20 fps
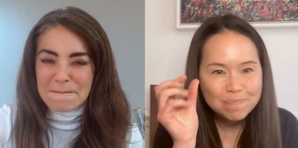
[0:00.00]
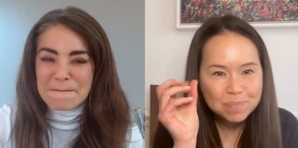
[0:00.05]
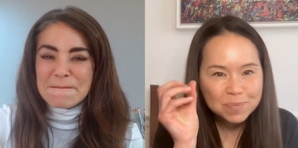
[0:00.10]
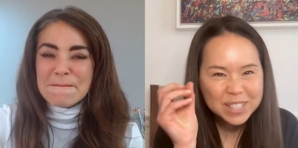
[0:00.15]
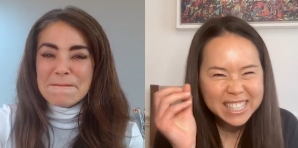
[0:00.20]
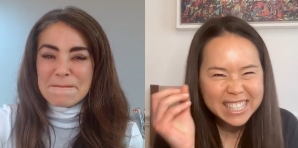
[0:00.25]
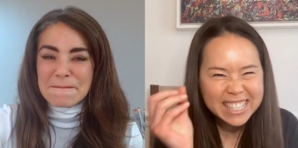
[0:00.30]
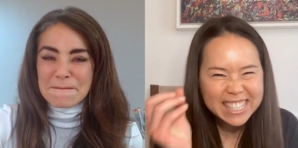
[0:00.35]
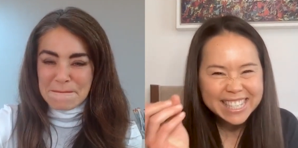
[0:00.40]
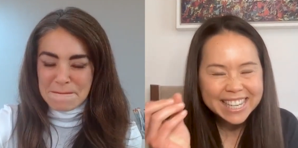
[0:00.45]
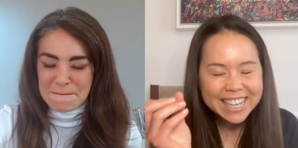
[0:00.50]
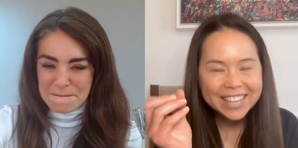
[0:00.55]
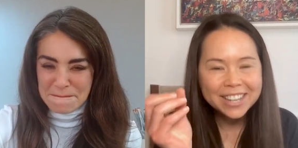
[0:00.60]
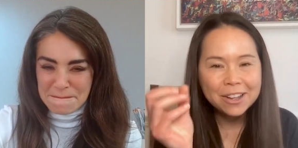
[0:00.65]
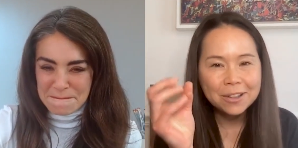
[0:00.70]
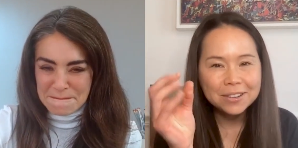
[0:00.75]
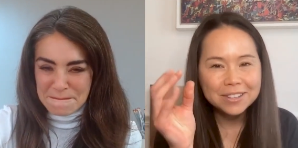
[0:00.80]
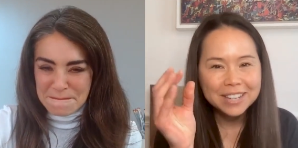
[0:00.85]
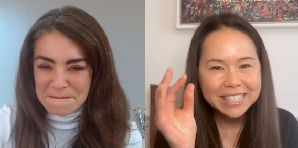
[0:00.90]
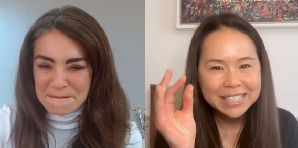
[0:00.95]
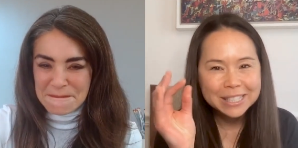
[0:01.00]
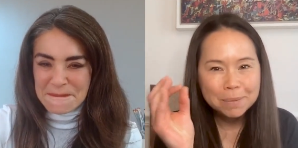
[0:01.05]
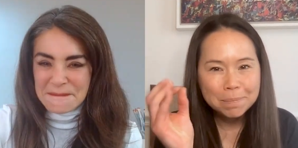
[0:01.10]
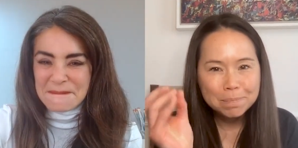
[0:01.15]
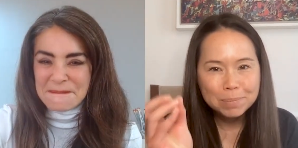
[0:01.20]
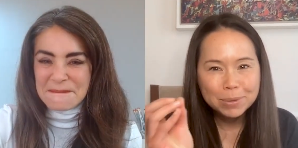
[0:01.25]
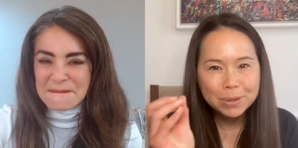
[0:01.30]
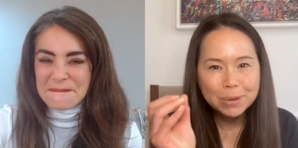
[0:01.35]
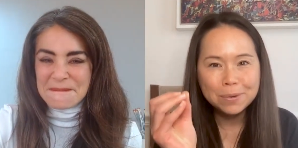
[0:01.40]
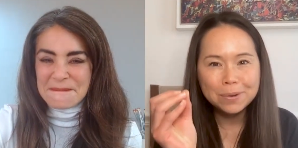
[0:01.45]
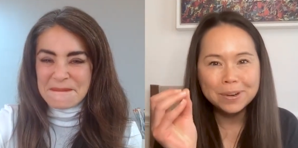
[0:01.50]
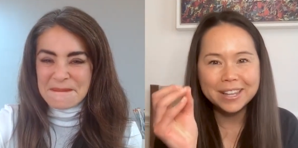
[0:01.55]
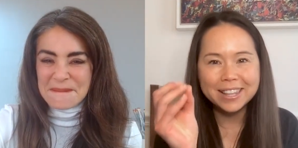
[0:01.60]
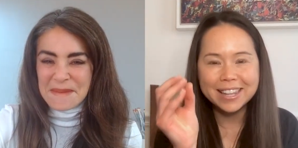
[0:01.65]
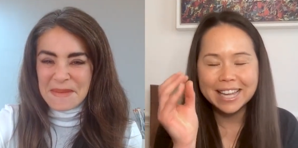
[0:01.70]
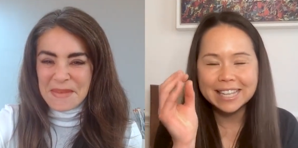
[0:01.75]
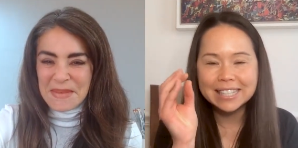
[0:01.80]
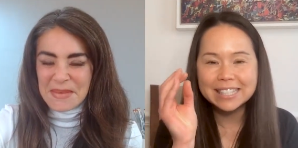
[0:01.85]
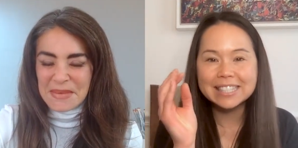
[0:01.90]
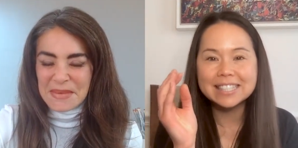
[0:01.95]
Speaker 1: skill, that's a beauty,
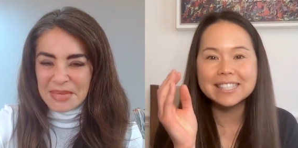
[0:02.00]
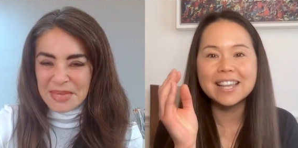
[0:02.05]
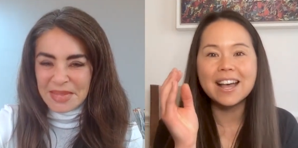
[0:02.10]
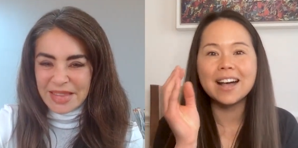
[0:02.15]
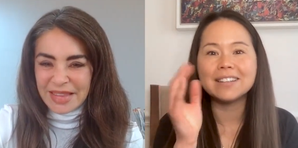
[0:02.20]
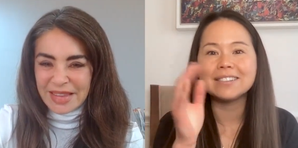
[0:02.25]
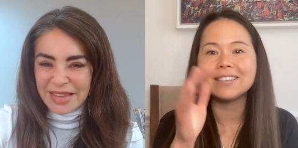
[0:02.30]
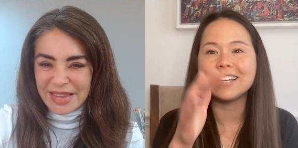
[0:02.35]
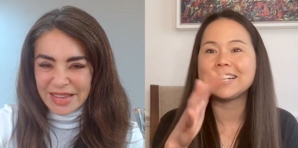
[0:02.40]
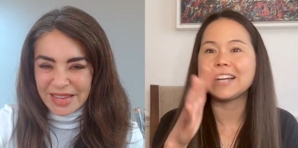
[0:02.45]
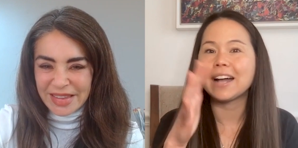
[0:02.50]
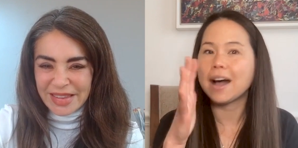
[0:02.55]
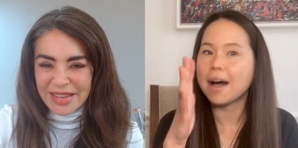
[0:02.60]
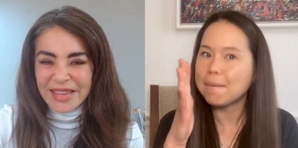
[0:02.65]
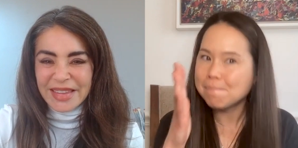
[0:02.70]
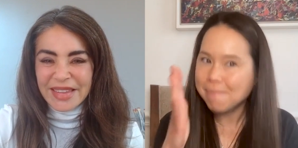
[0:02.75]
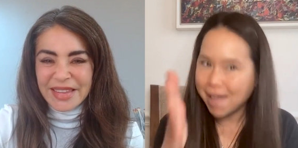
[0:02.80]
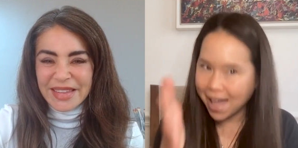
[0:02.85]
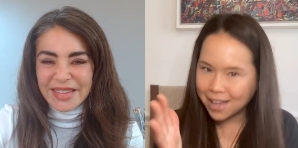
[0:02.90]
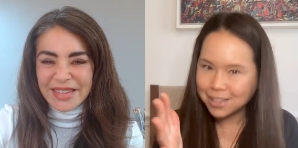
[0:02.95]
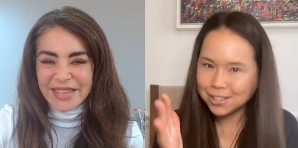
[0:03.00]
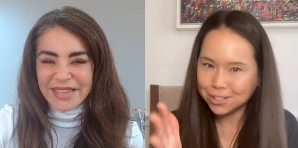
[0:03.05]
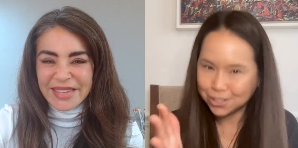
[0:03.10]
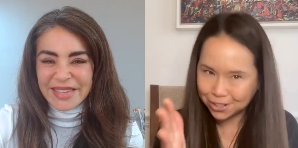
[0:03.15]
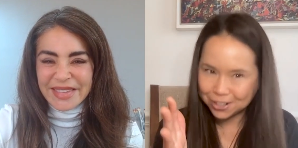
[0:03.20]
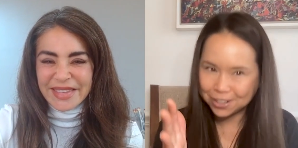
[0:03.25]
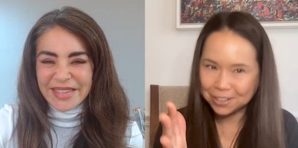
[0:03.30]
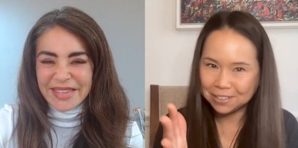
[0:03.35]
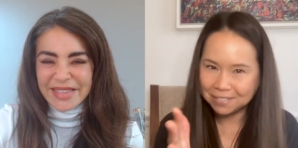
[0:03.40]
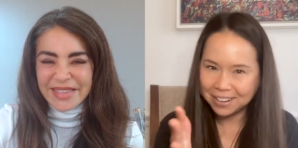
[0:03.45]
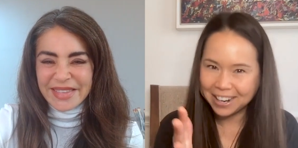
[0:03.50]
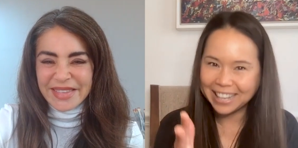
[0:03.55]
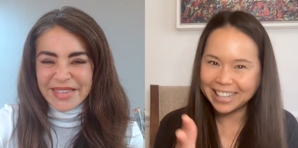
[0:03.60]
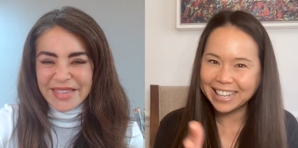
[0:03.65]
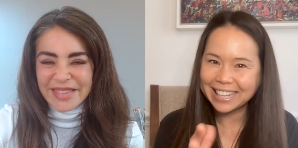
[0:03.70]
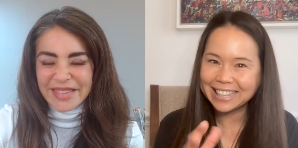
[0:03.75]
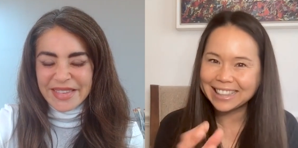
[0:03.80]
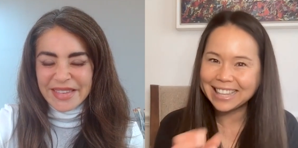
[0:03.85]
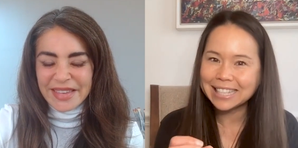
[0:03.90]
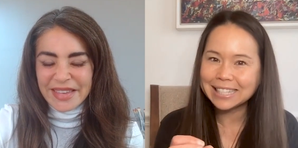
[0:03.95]
that's uh, like a master, right?
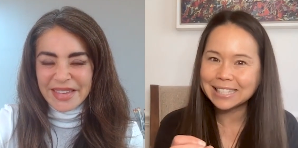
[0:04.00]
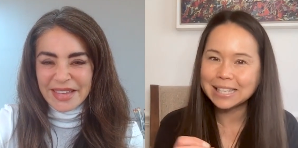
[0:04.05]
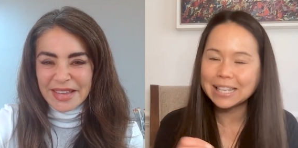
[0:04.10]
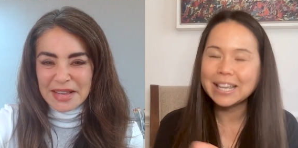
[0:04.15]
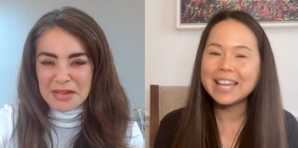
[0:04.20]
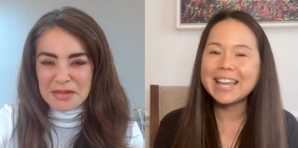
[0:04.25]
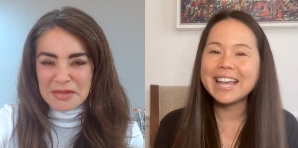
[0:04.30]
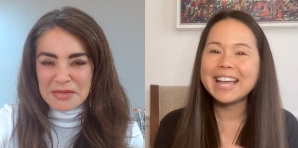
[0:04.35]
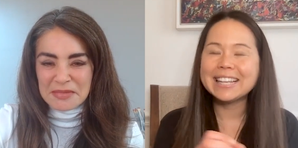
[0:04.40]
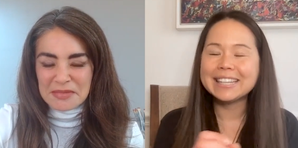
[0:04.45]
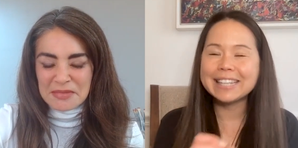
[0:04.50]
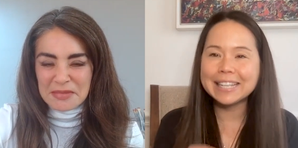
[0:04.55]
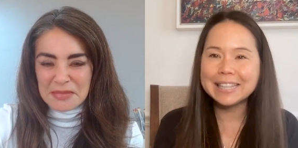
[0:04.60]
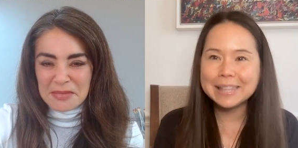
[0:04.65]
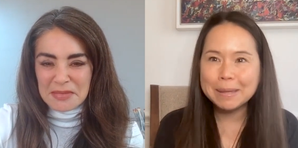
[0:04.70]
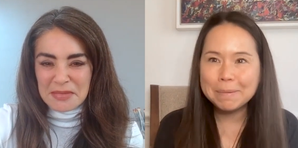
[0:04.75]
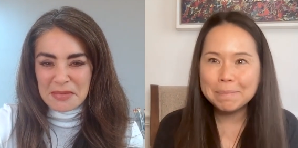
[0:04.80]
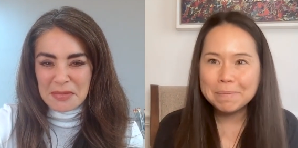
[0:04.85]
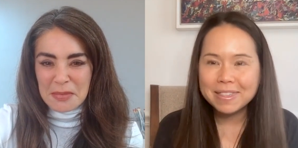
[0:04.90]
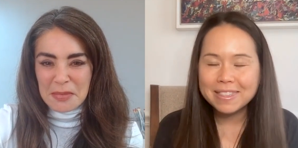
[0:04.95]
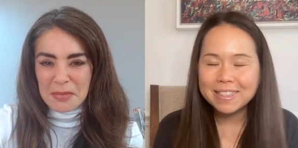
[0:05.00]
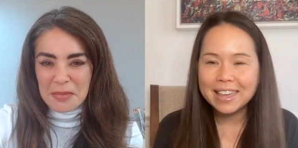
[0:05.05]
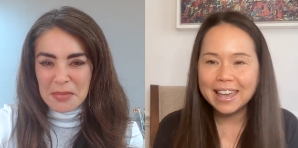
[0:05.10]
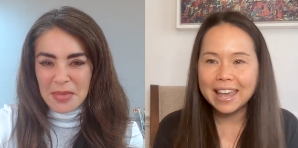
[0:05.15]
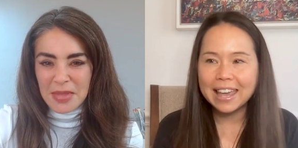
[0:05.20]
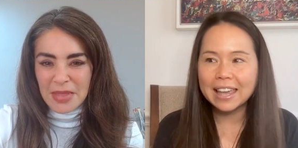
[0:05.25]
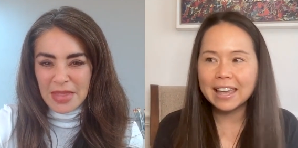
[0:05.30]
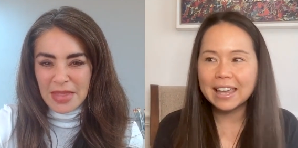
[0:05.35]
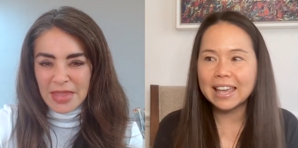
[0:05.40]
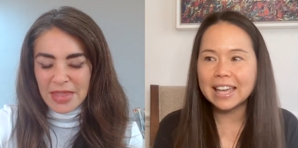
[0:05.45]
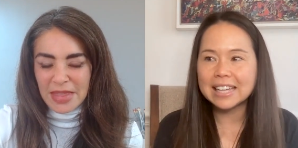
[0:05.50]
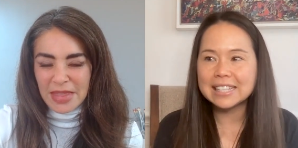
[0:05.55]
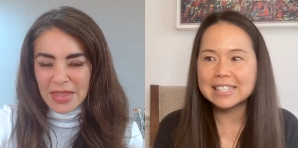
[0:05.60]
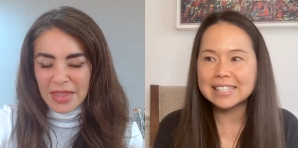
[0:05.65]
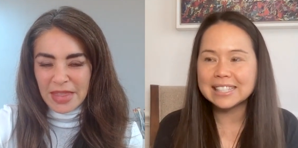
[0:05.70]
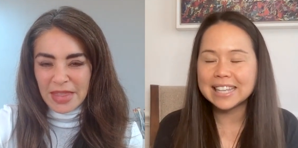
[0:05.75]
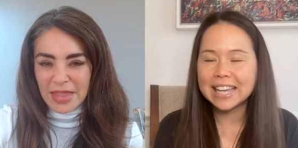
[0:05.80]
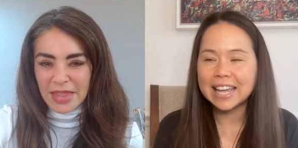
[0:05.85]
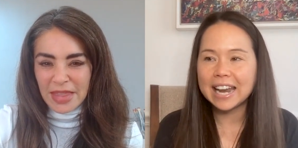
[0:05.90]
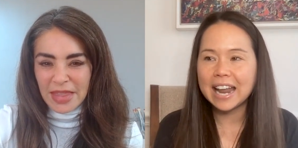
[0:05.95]
Like that let them think and
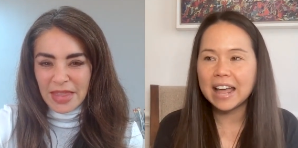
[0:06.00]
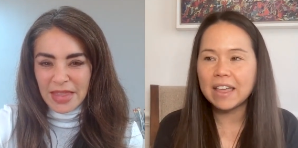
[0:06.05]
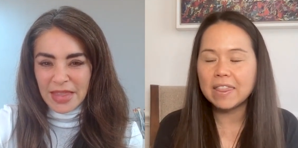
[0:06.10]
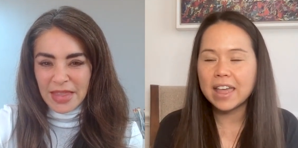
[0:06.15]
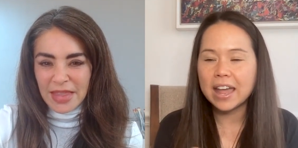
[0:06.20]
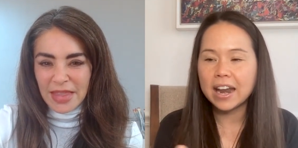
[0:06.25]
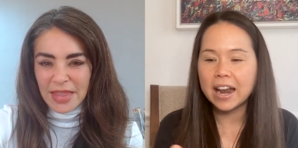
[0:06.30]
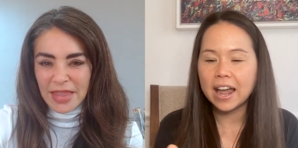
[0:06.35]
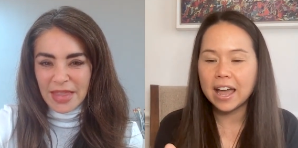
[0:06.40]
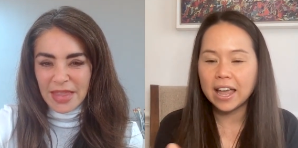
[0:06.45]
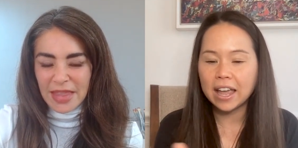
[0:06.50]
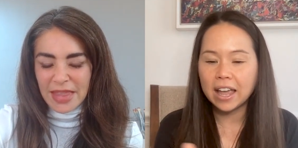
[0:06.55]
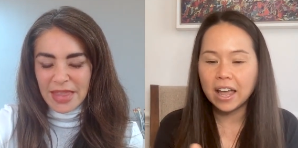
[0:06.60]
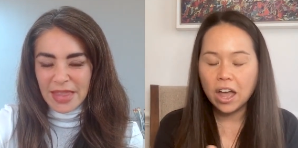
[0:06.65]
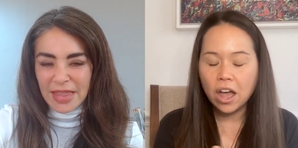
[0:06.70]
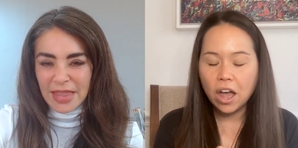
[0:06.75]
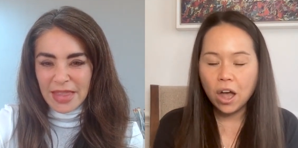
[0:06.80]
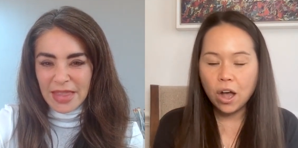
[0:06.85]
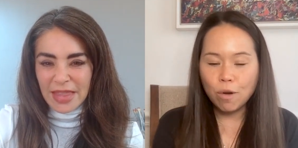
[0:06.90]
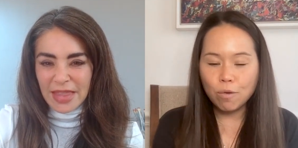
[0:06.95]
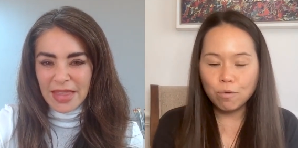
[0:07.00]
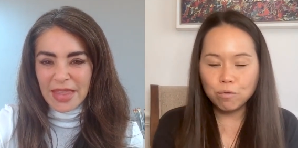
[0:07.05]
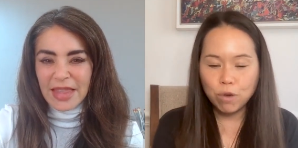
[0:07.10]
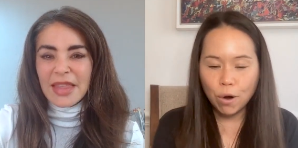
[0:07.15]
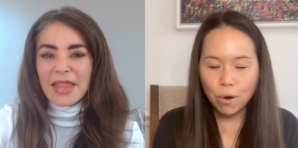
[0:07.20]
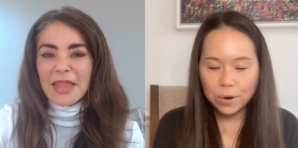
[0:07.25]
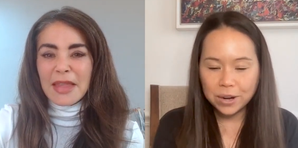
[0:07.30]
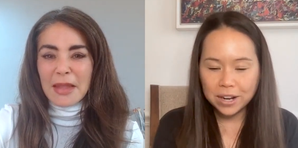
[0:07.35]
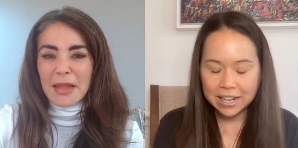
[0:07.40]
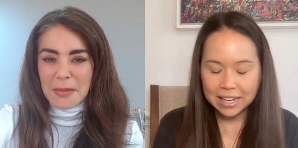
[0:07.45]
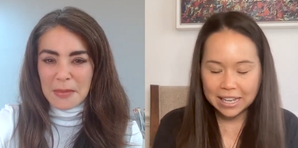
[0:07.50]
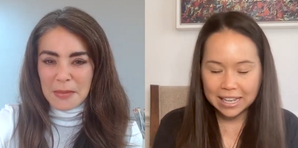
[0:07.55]
sit and then I wrote an